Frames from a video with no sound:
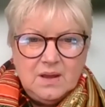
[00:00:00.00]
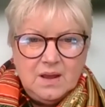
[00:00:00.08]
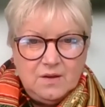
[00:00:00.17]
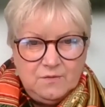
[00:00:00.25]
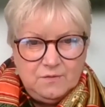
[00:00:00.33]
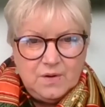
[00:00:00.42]

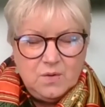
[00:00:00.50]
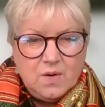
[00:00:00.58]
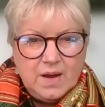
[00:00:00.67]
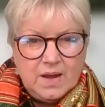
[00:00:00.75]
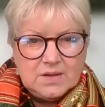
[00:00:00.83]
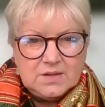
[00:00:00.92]
if
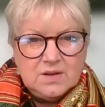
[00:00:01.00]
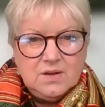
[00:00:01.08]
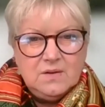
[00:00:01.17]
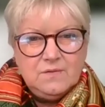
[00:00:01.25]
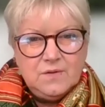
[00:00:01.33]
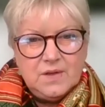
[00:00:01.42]
required
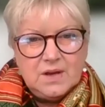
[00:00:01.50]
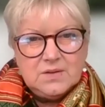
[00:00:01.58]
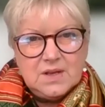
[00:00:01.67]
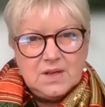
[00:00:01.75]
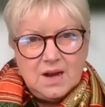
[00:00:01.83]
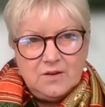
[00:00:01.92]
for those
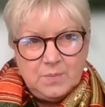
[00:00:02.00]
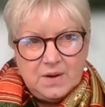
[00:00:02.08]
that are left